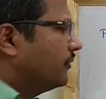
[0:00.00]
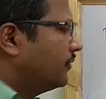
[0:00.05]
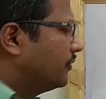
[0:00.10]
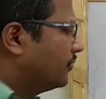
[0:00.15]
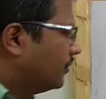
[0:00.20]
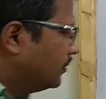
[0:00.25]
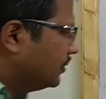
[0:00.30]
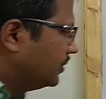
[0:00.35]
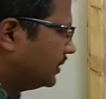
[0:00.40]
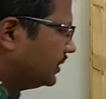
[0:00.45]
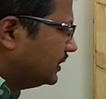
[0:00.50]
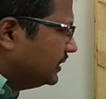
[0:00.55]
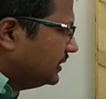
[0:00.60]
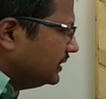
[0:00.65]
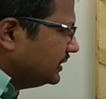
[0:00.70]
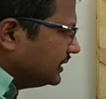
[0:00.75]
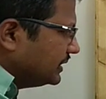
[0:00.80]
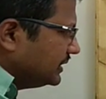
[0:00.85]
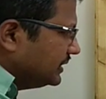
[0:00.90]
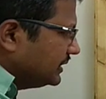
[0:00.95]
So
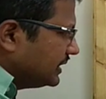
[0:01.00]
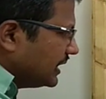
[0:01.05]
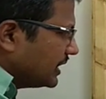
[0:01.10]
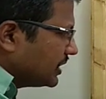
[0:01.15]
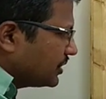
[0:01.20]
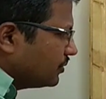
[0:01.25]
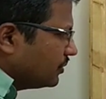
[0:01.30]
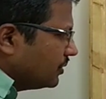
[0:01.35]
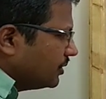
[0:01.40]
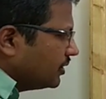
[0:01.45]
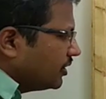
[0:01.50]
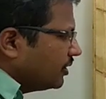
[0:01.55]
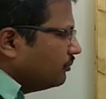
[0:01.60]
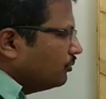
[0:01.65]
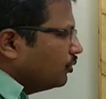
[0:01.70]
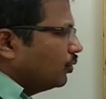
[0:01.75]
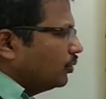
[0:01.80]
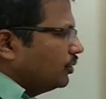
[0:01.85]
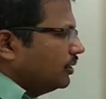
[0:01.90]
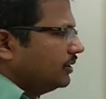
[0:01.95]
this is actually
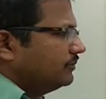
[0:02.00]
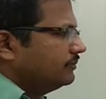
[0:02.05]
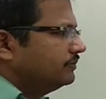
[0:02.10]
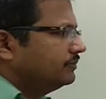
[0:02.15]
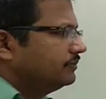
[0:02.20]
removed.